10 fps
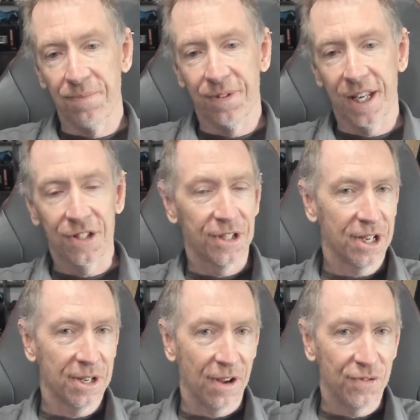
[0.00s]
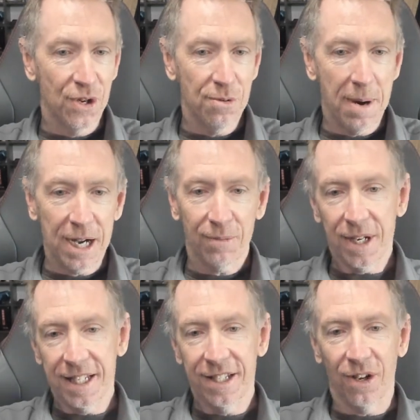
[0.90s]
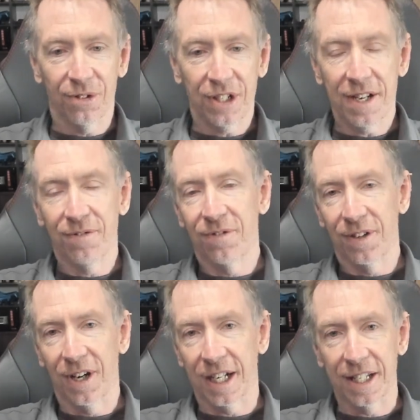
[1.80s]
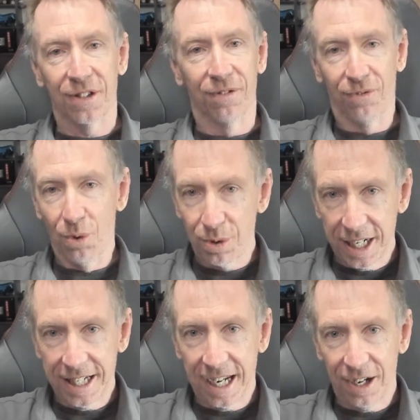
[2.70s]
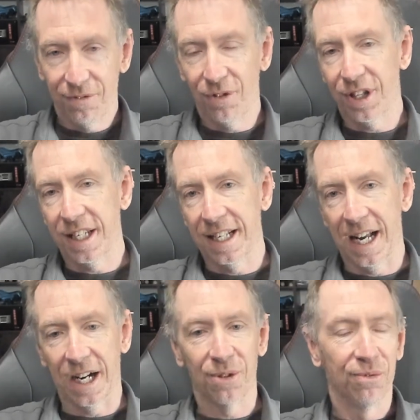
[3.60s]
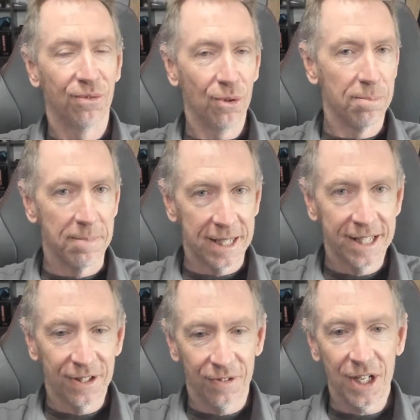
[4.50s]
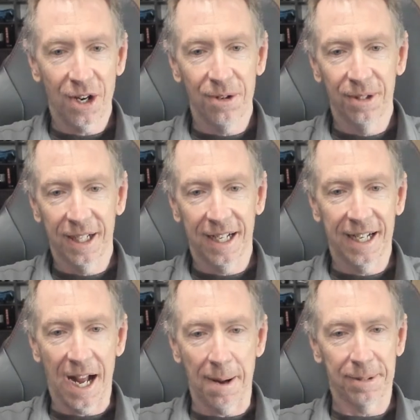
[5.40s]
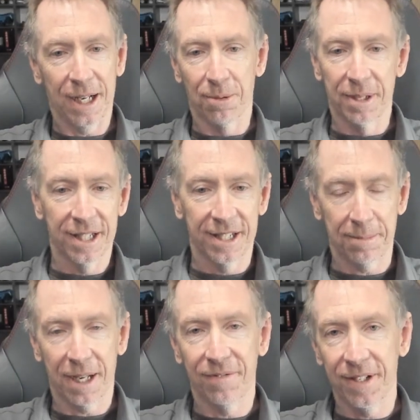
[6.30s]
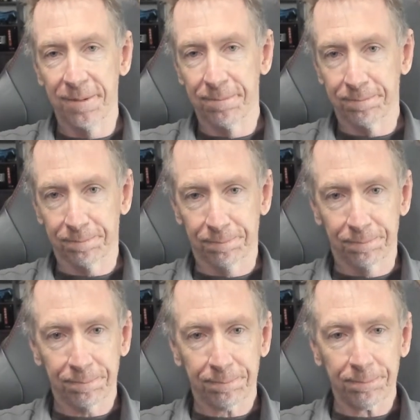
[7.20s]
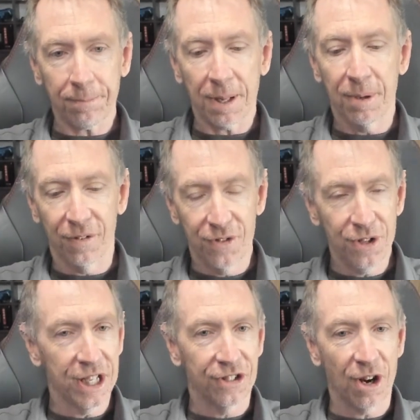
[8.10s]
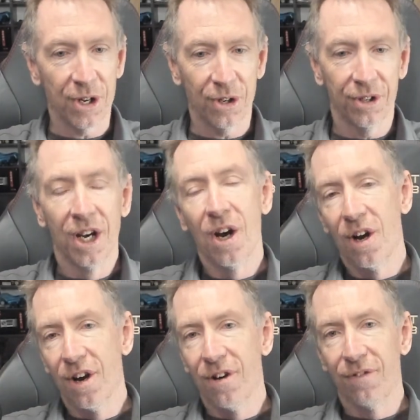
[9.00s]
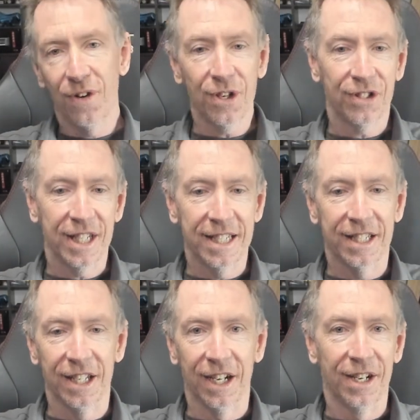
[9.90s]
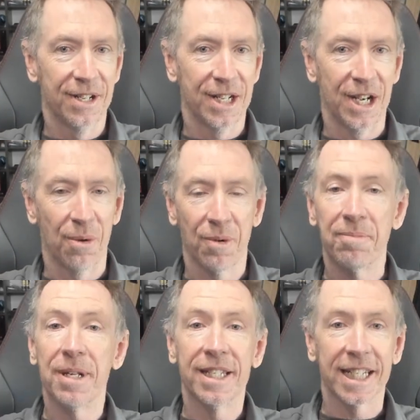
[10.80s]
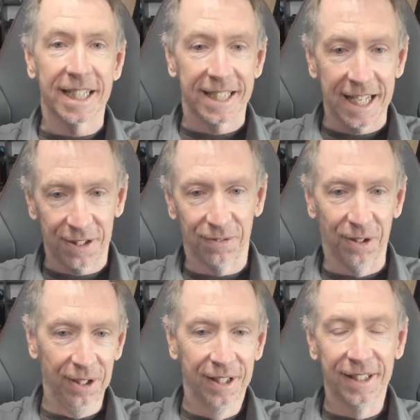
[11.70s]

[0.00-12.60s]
there's a few main reasons. I'll save, I guess, the full detail for the actual full business video update or business update vid. But a few things going on. First is that we've been successful